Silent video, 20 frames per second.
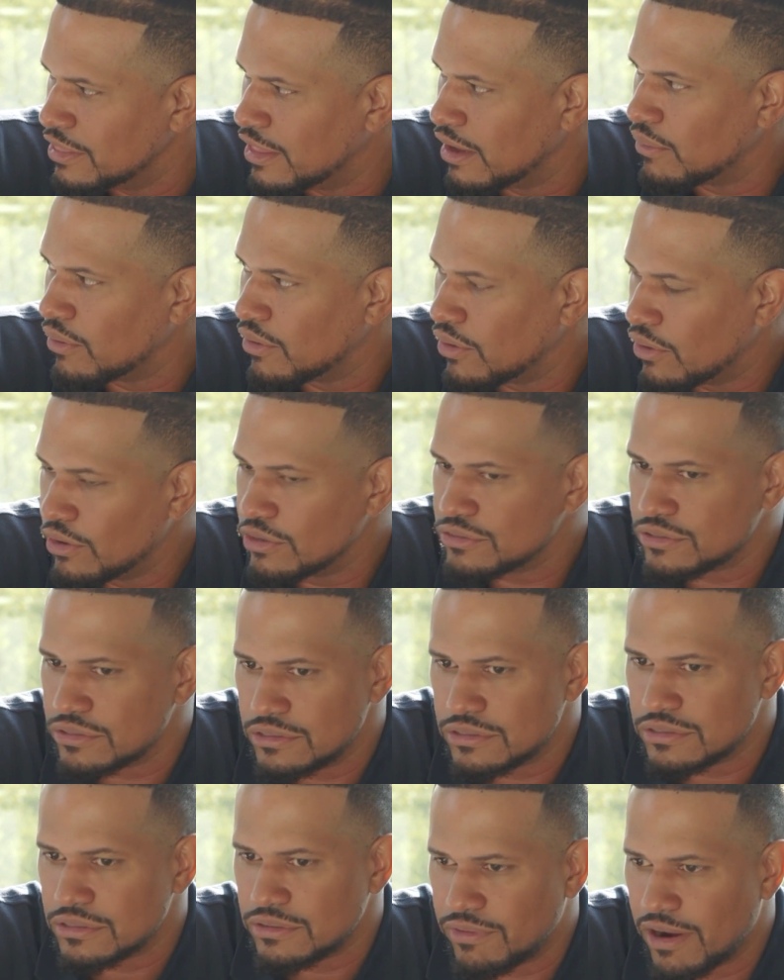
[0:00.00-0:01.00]
They were also
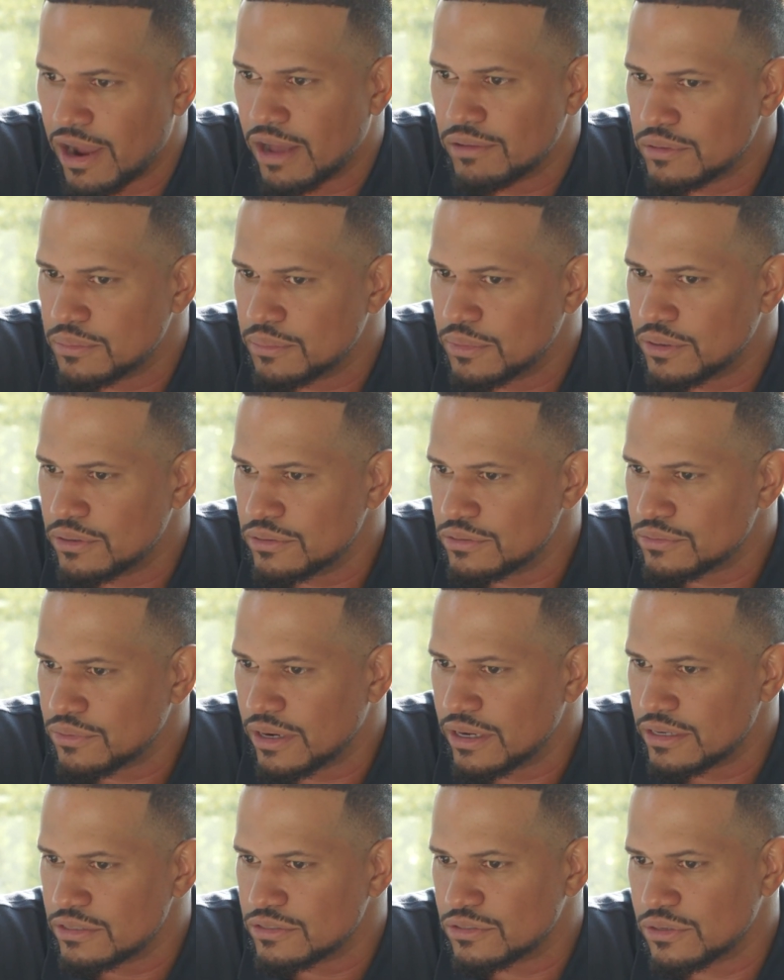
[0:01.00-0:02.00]
in survival mode, right?